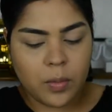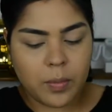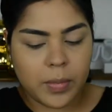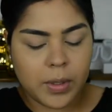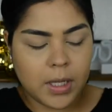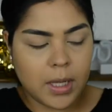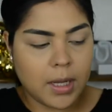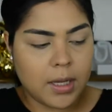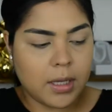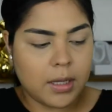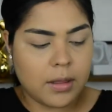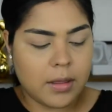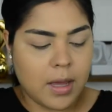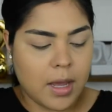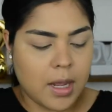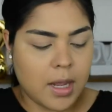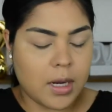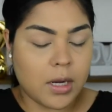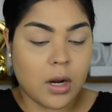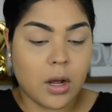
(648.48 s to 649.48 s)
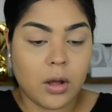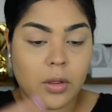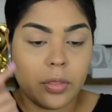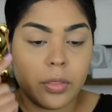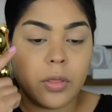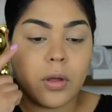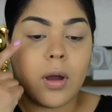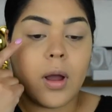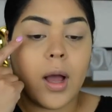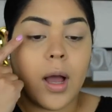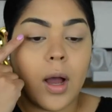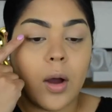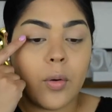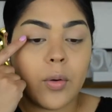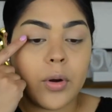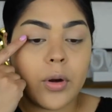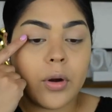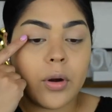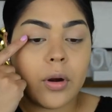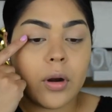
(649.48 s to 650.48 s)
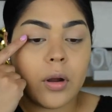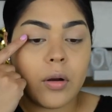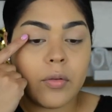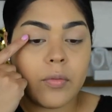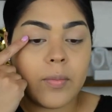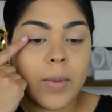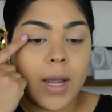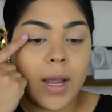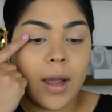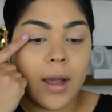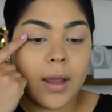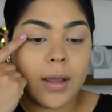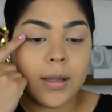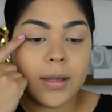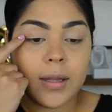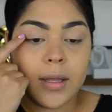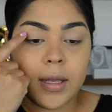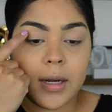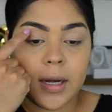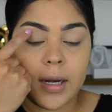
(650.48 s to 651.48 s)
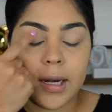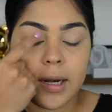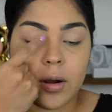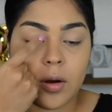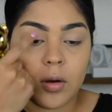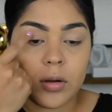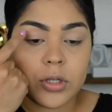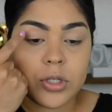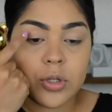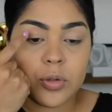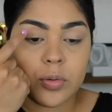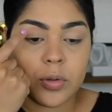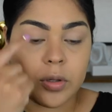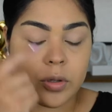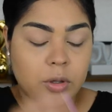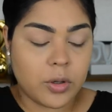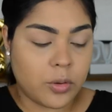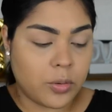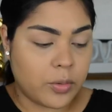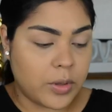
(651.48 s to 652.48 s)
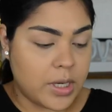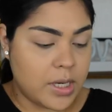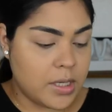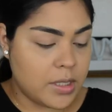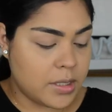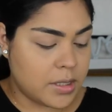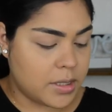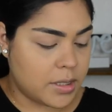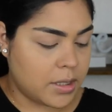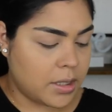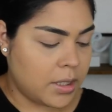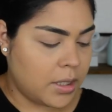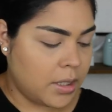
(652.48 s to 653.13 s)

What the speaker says: apply that on the outer of my eyelid and onto the crease.